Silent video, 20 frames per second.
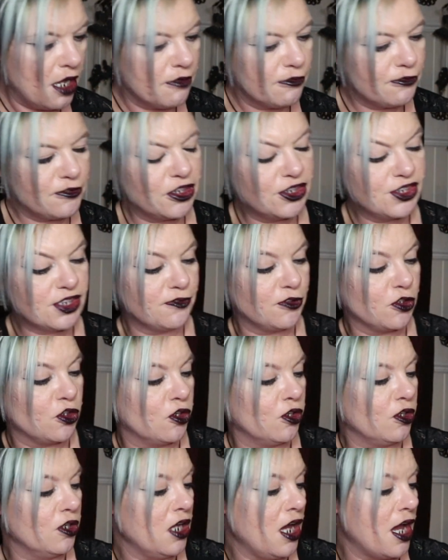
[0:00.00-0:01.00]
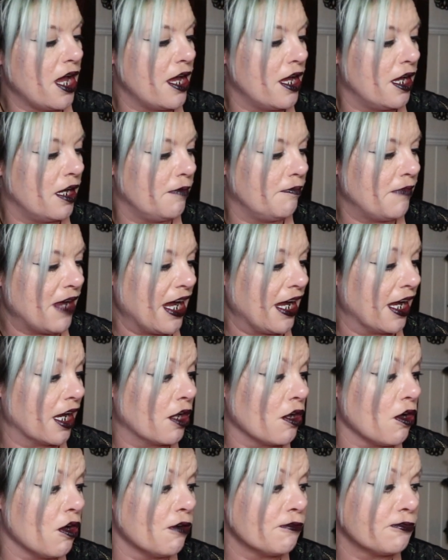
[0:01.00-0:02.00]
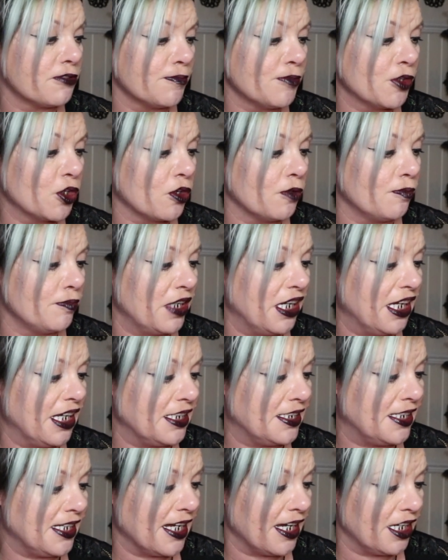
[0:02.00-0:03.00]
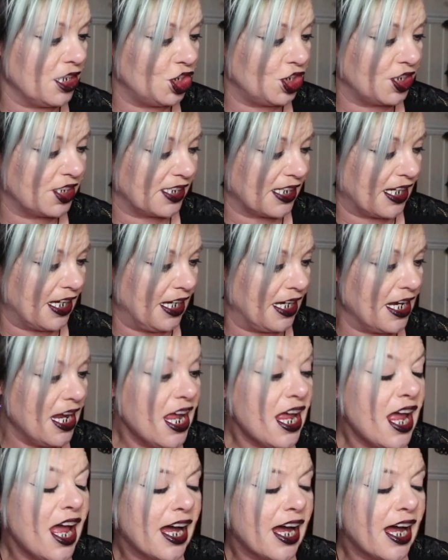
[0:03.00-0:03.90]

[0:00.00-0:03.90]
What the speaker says: First of all, I got from the company DHC,